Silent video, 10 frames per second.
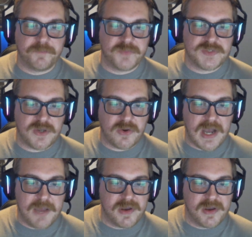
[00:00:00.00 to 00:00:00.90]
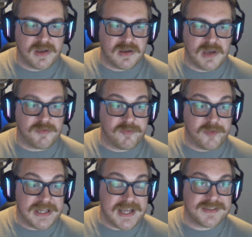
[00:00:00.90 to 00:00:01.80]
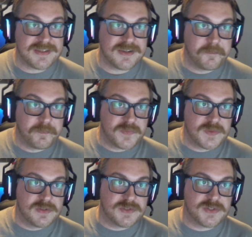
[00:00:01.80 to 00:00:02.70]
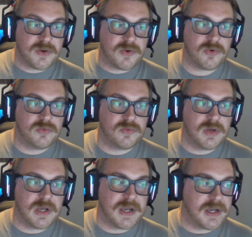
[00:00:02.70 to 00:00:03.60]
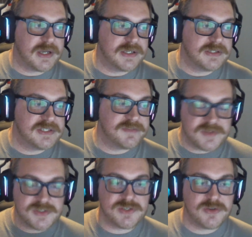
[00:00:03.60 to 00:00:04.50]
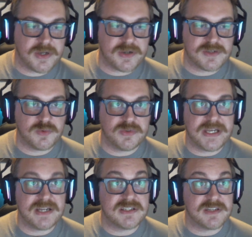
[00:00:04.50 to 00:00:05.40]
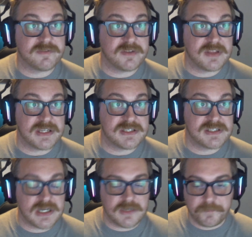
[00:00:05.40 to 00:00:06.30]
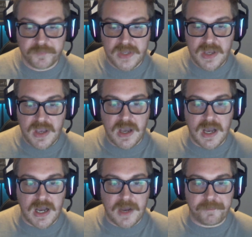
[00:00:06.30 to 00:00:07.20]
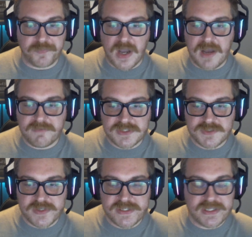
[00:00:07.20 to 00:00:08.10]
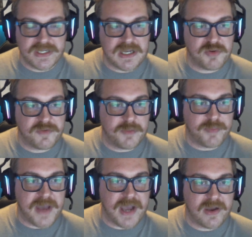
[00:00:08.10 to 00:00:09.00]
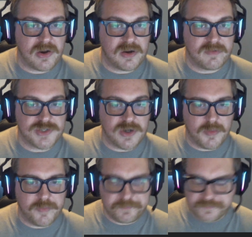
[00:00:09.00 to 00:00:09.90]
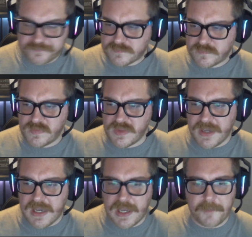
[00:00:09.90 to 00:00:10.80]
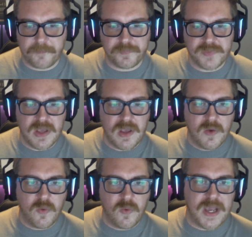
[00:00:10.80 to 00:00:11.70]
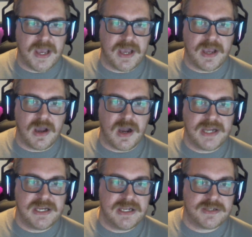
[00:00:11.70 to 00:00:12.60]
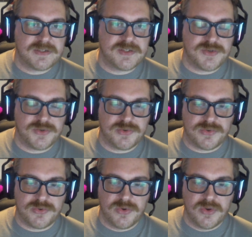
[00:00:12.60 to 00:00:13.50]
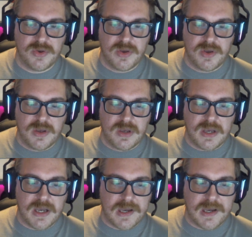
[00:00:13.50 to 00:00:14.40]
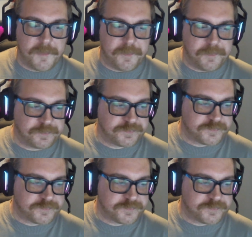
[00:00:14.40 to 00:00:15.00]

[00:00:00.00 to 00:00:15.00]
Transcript: so I'm a freelancer. So different studios will need different things done. I've just recently come off the back of a job um, where I needed to um,